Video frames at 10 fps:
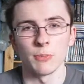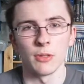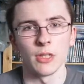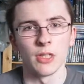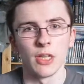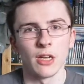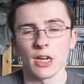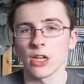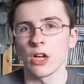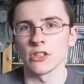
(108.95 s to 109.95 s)
But
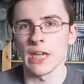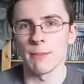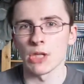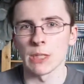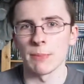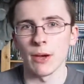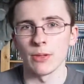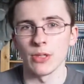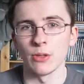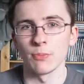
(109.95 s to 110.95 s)
I can't say much
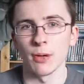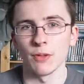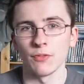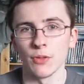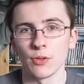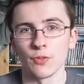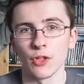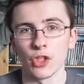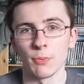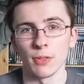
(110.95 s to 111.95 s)
about the future of YouTube,